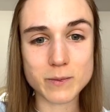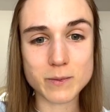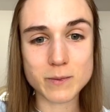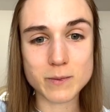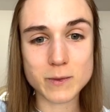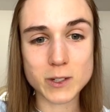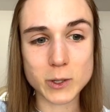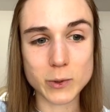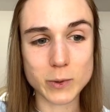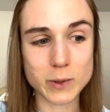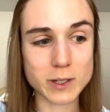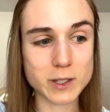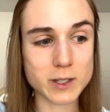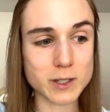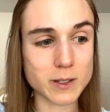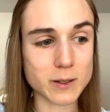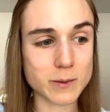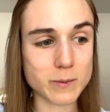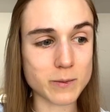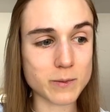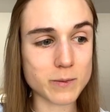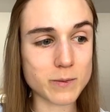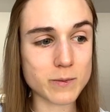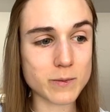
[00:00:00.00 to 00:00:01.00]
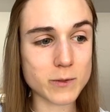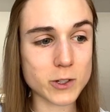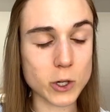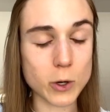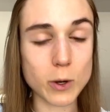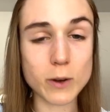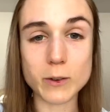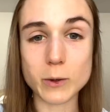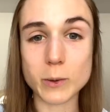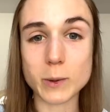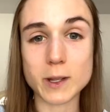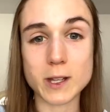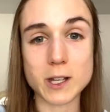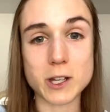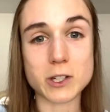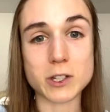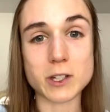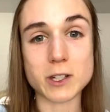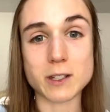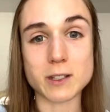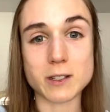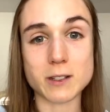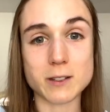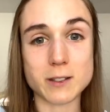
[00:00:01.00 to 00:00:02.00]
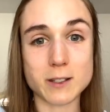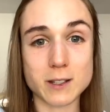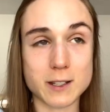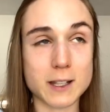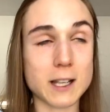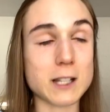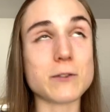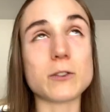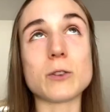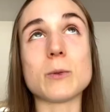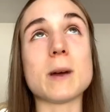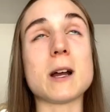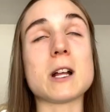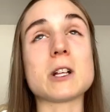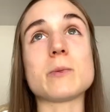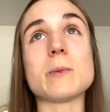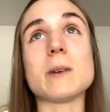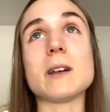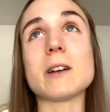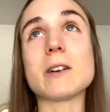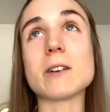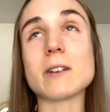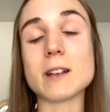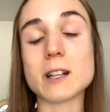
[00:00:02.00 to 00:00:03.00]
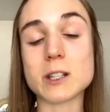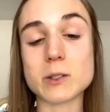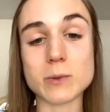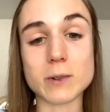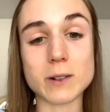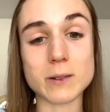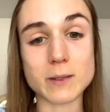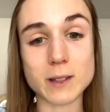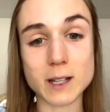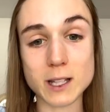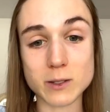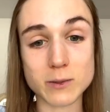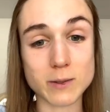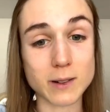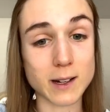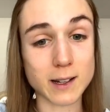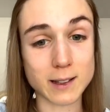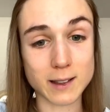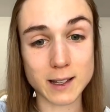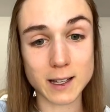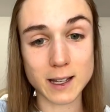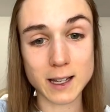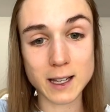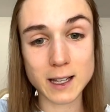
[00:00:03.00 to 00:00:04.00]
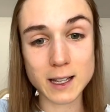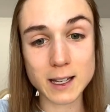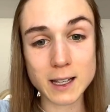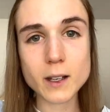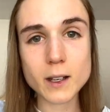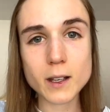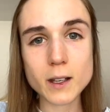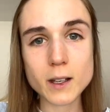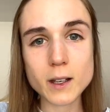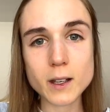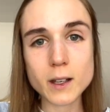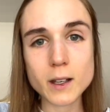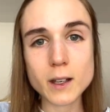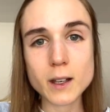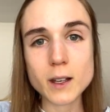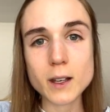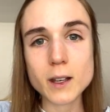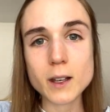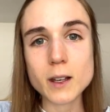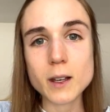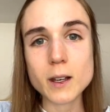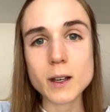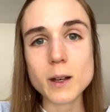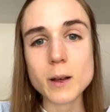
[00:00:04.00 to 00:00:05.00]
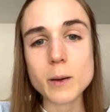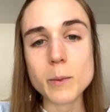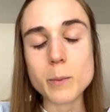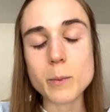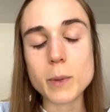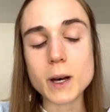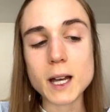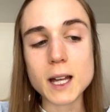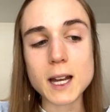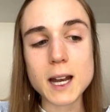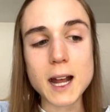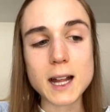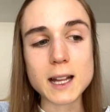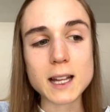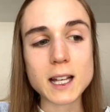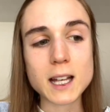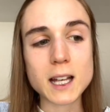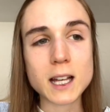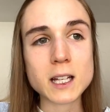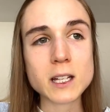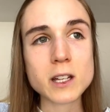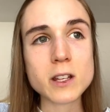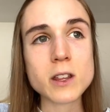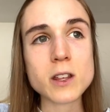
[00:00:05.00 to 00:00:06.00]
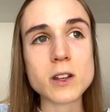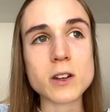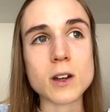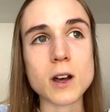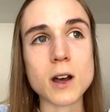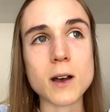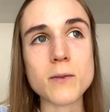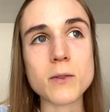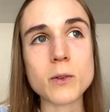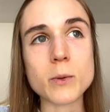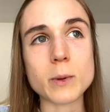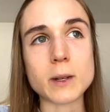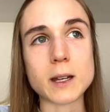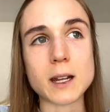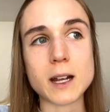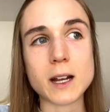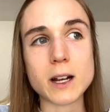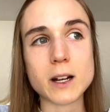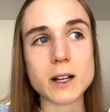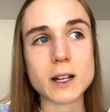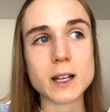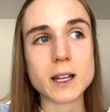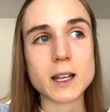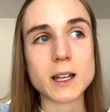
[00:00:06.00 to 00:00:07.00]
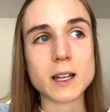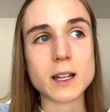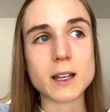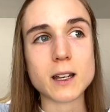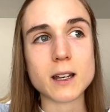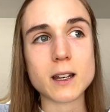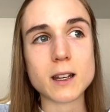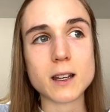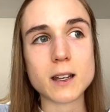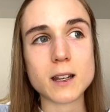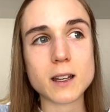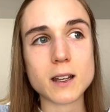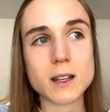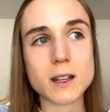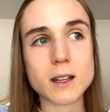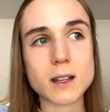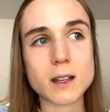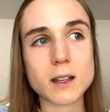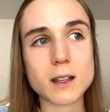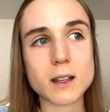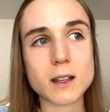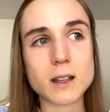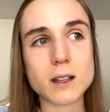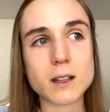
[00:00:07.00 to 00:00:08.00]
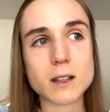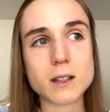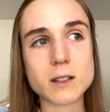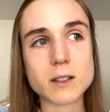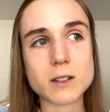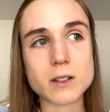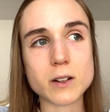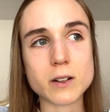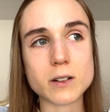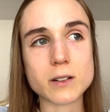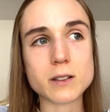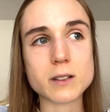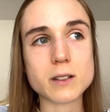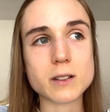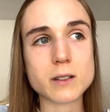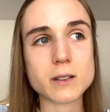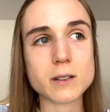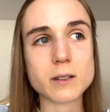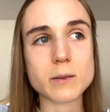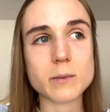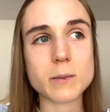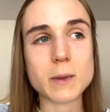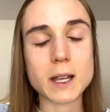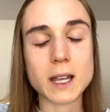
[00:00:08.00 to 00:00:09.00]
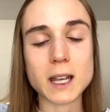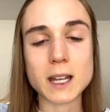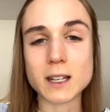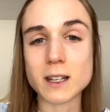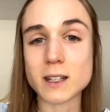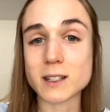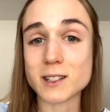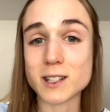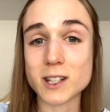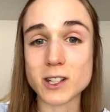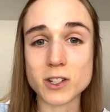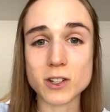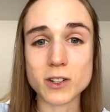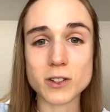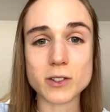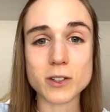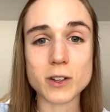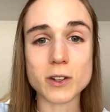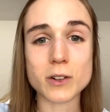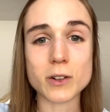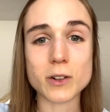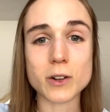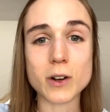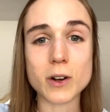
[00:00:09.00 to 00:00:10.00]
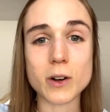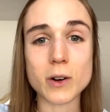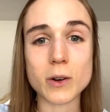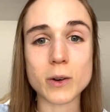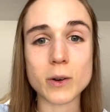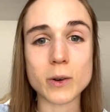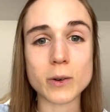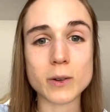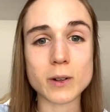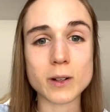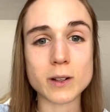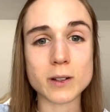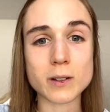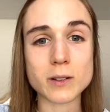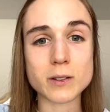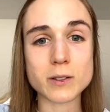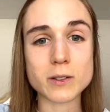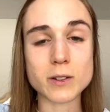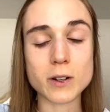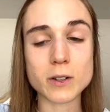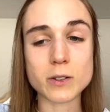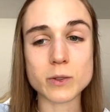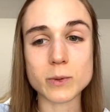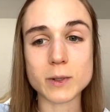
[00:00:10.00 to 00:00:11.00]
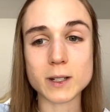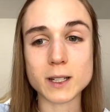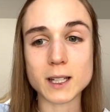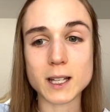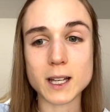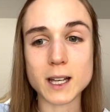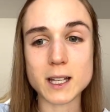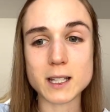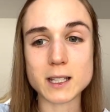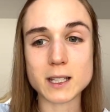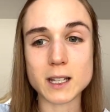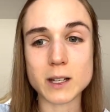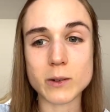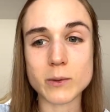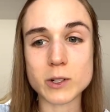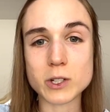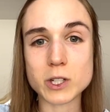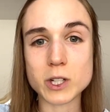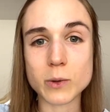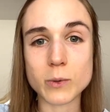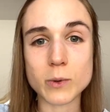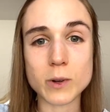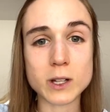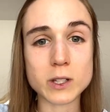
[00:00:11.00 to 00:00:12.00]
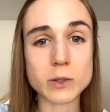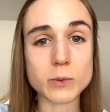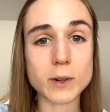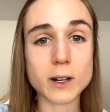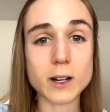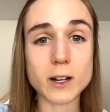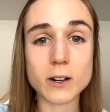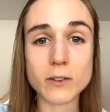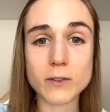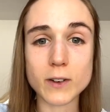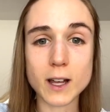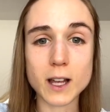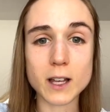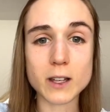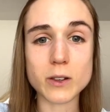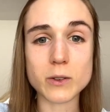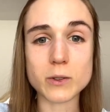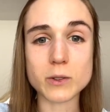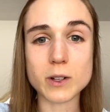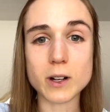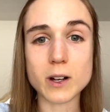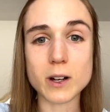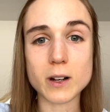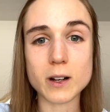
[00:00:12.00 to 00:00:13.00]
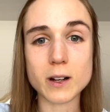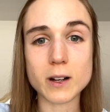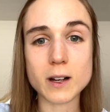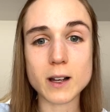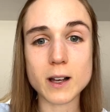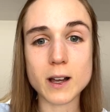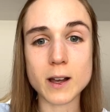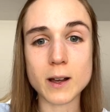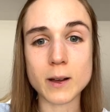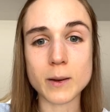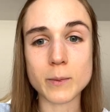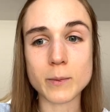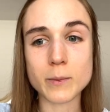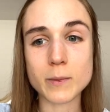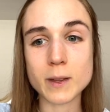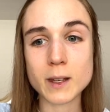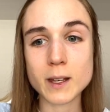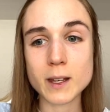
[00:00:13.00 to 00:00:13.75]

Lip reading: She wants to show everyone that she's a successful matchmaker. That's what I think. But at the end of the novel, when Harriet starts making decisions on her own and starts realizing what she wants, where her values are, and